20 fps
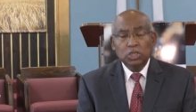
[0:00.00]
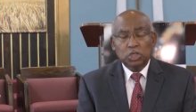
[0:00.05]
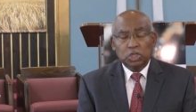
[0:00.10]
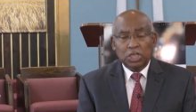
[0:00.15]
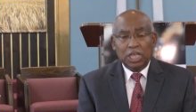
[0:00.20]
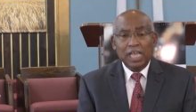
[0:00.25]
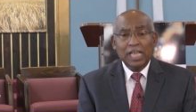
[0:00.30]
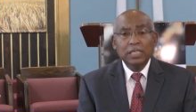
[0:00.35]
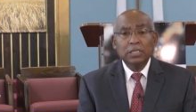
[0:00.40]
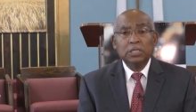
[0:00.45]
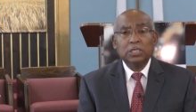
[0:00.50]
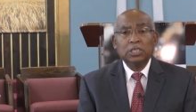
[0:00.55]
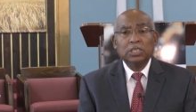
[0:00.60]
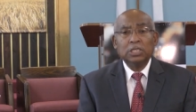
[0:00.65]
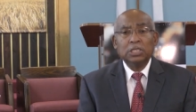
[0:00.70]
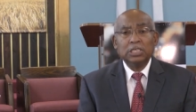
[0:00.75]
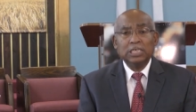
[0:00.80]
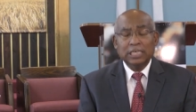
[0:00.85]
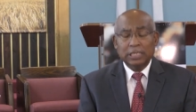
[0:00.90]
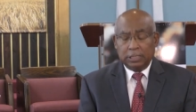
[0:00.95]

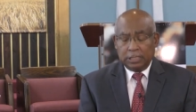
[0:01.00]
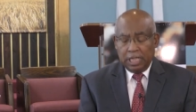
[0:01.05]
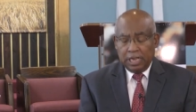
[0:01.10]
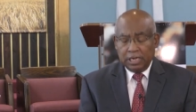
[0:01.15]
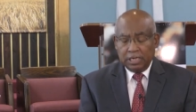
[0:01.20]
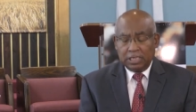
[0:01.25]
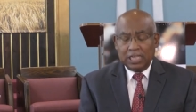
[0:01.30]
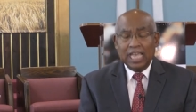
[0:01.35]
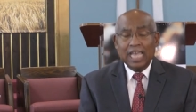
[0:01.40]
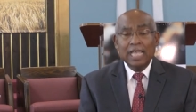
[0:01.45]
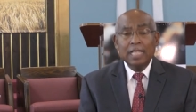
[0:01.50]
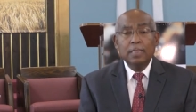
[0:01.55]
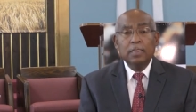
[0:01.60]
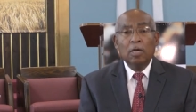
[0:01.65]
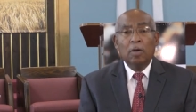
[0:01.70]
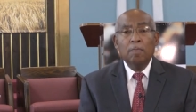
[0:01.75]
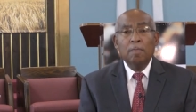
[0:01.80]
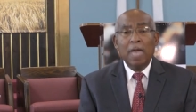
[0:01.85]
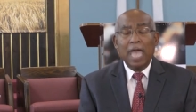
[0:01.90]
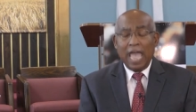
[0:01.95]
Jesus is
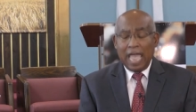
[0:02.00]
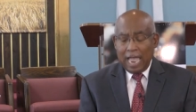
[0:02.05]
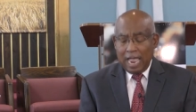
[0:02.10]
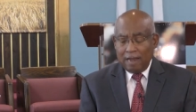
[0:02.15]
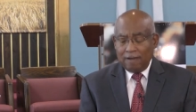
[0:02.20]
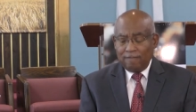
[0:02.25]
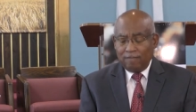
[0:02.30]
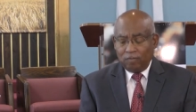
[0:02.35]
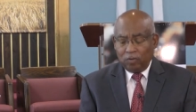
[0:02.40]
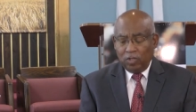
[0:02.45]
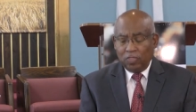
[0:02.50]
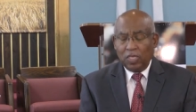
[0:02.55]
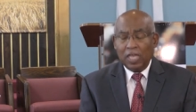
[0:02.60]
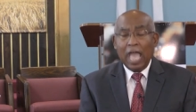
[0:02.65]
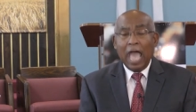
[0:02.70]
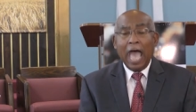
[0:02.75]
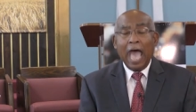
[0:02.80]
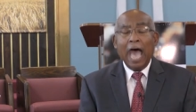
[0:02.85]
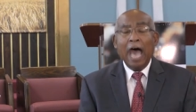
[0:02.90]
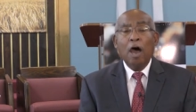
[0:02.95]
indeed the man for
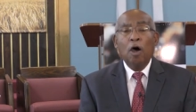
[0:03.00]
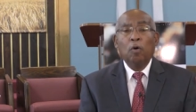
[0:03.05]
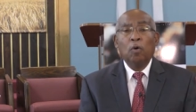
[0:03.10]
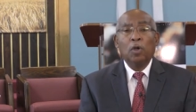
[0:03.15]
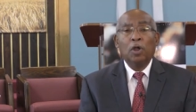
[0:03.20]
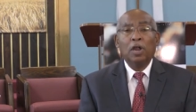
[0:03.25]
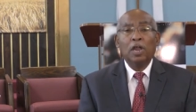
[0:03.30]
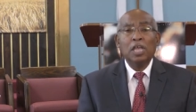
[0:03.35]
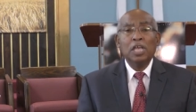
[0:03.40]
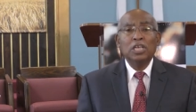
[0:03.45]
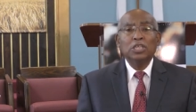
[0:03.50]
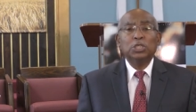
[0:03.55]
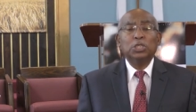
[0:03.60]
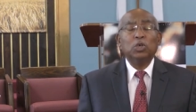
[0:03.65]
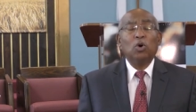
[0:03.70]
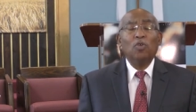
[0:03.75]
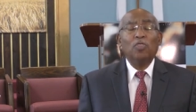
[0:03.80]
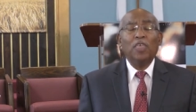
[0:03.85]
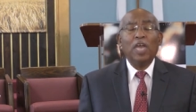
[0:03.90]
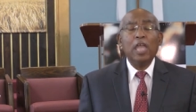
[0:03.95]
the hour.
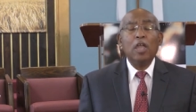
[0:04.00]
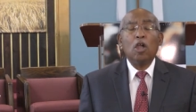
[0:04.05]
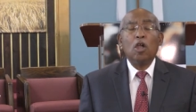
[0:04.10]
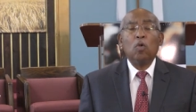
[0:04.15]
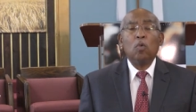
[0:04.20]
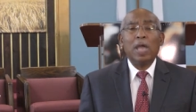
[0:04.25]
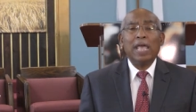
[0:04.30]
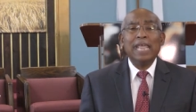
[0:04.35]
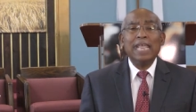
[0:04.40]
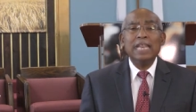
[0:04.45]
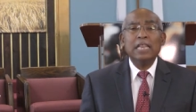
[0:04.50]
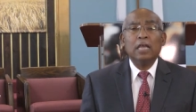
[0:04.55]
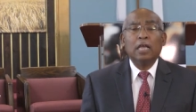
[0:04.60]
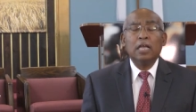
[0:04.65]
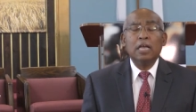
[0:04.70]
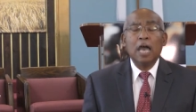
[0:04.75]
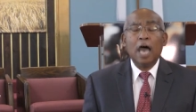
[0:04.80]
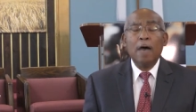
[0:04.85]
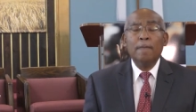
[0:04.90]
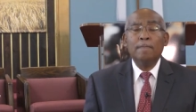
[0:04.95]
So they are ready to
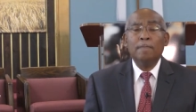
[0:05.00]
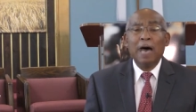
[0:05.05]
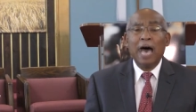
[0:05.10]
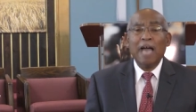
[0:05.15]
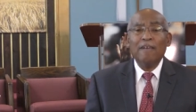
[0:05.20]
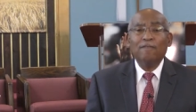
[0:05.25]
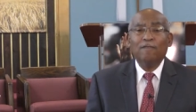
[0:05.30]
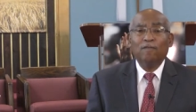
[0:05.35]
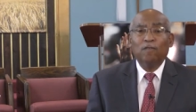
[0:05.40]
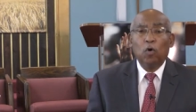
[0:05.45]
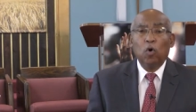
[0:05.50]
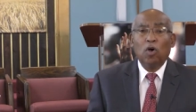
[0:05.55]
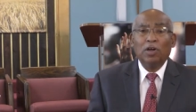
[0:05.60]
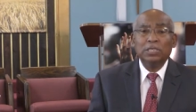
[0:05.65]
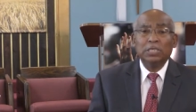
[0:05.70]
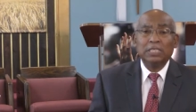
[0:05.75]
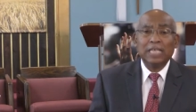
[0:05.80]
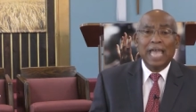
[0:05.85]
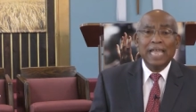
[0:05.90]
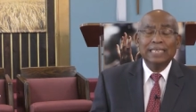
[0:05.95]
come by
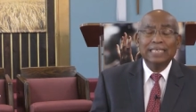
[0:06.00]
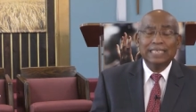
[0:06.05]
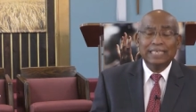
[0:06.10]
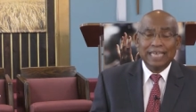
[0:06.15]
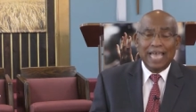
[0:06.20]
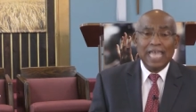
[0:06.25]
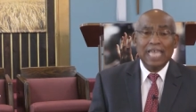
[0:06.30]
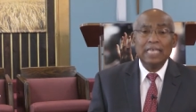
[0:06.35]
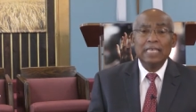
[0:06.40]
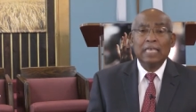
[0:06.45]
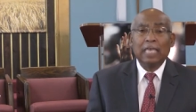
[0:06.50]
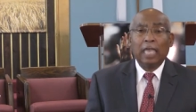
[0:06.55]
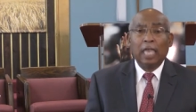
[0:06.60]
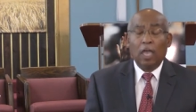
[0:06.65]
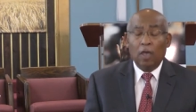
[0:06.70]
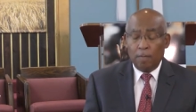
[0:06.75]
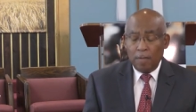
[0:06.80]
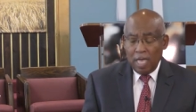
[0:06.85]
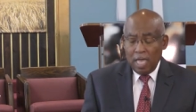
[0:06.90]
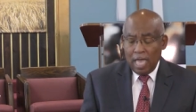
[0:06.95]
force and take
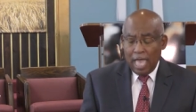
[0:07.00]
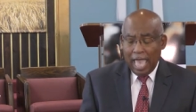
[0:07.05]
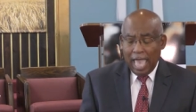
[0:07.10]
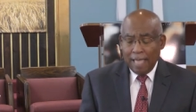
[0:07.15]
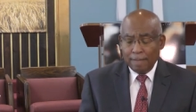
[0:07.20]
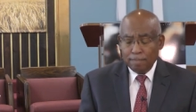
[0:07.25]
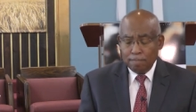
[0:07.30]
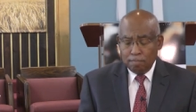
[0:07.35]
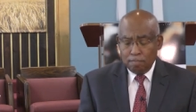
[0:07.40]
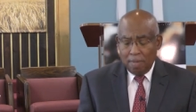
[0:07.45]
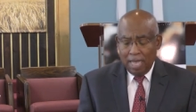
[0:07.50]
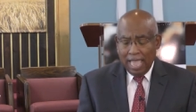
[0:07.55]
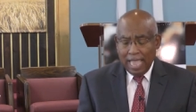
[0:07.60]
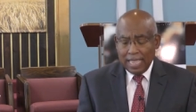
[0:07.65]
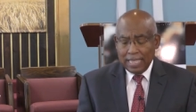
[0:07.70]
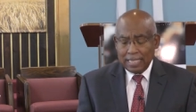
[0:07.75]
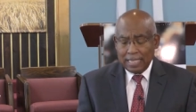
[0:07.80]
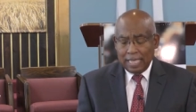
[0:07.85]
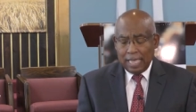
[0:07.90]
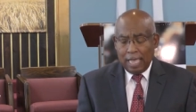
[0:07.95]
him and
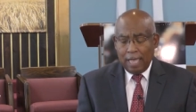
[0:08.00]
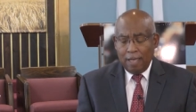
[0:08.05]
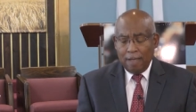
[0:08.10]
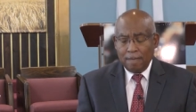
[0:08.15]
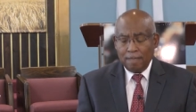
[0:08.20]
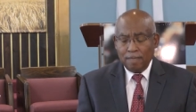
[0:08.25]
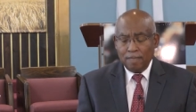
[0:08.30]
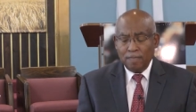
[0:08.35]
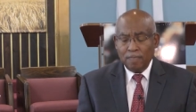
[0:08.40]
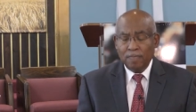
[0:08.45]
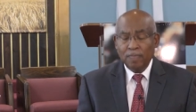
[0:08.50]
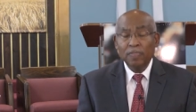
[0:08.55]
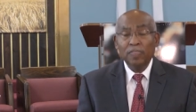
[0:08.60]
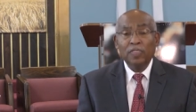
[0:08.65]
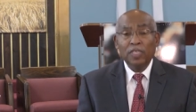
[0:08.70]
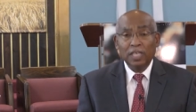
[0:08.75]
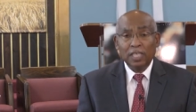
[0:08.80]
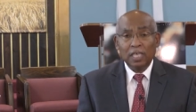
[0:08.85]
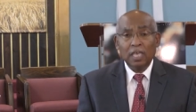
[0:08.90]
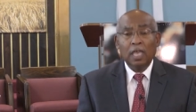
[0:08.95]
make him
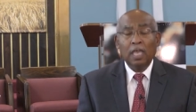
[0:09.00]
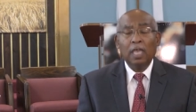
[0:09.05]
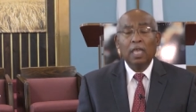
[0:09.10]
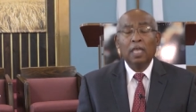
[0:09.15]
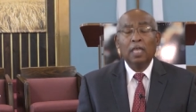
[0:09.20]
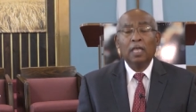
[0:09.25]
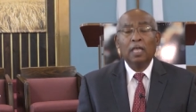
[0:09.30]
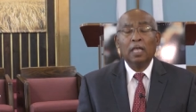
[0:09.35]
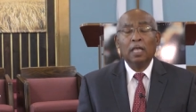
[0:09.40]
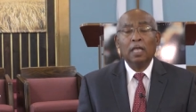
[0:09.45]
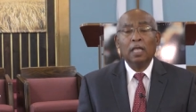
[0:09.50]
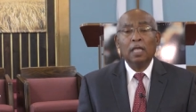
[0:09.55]
the king.